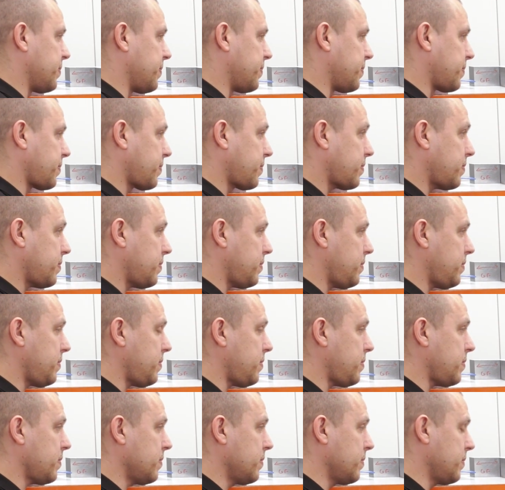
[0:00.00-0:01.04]

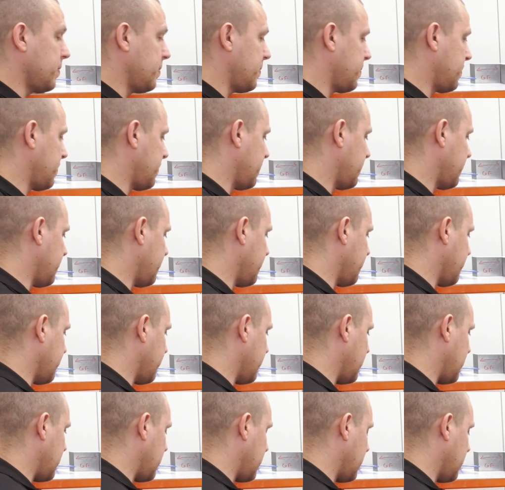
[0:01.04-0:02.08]

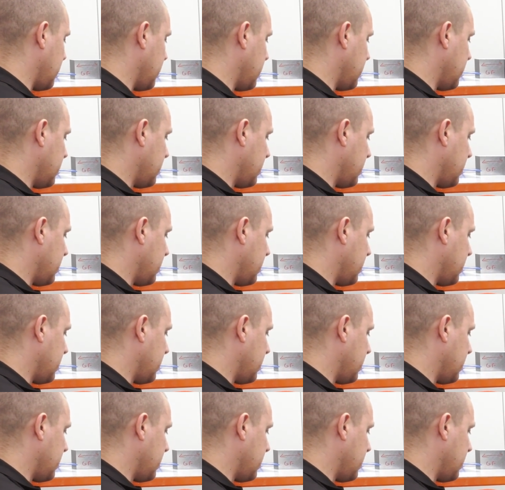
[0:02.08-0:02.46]
No words are spoken by the person on screen.